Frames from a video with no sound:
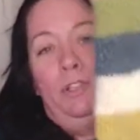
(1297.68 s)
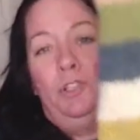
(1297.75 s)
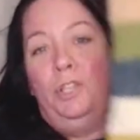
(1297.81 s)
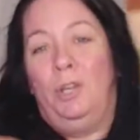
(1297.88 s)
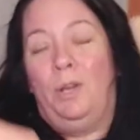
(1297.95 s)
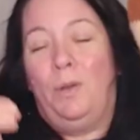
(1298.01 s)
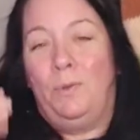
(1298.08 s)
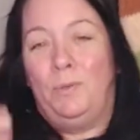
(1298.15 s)
she
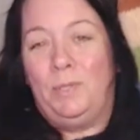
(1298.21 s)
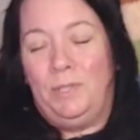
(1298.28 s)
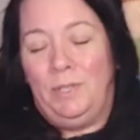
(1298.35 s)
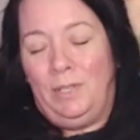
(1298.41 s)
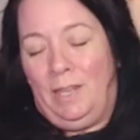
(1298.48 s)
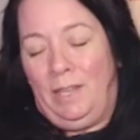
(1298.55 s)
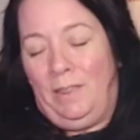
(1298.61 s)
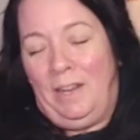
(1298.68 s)
knows
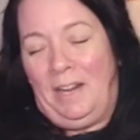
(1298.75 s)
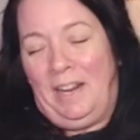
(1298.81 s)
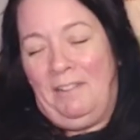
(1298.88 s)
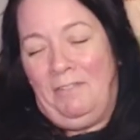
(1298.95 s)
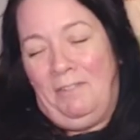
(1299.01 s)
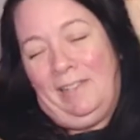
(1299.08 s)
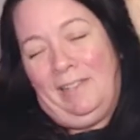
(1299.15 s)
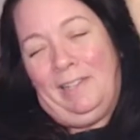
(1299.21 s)
that I
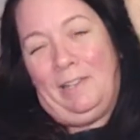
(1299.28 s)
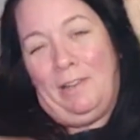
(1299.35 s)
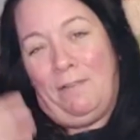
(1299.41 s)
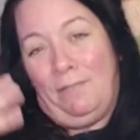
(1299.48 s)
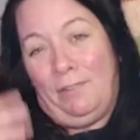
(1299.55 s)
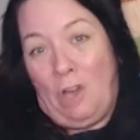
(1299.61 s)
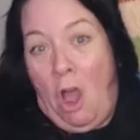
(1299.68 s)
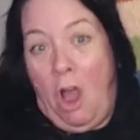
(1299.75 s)
really love
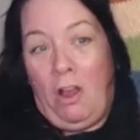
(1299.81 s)
long